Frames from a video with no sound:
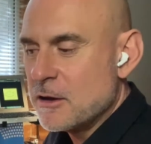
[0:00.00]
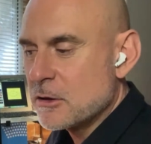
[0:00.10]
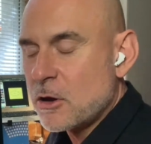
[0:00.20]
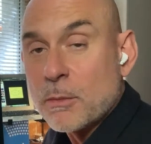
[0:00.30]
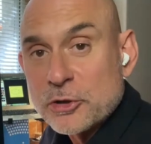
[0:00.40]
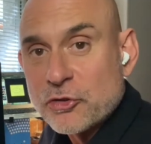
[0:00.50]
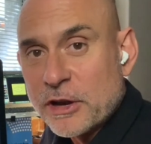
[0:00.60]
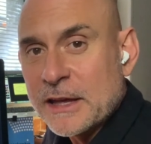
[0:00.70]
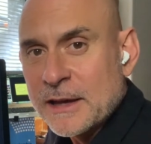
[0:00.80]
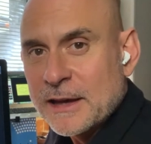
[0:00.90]

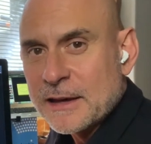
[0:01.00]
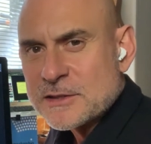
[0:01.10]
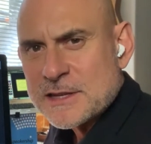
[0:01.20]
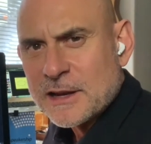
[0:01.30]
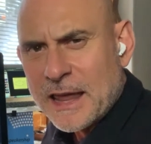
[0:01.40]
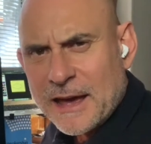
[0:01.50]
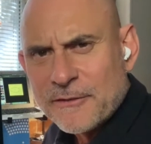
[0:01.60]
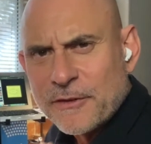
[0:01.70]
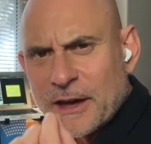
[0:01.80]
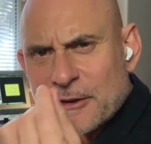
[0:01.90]
commentary, because it'll
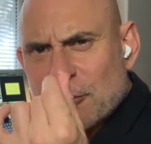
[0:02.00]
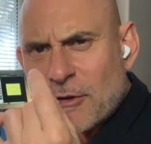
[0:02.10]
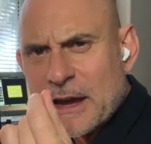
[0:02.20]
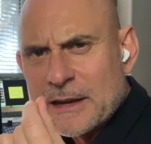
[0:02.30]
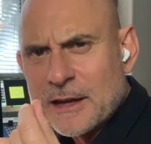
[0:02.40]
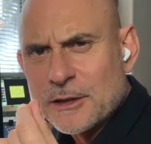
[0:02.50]
have greater